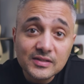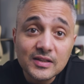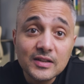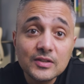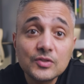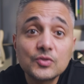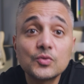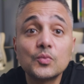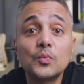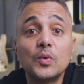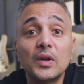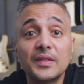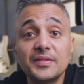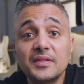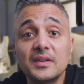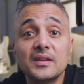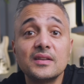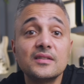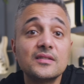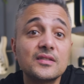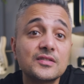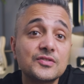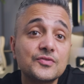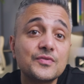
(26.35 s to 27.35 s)
set to what the
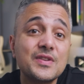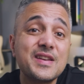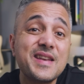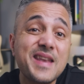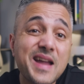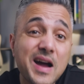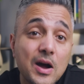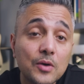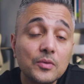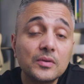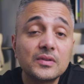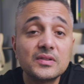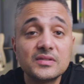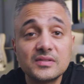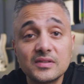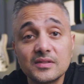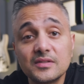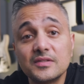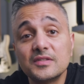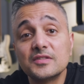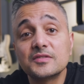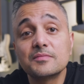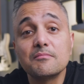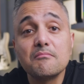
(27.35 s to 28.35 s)
industry now
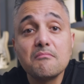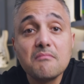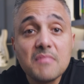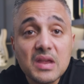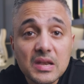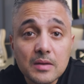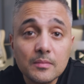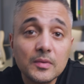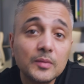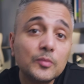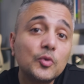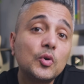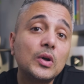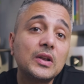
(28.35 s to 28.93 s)
considers minimum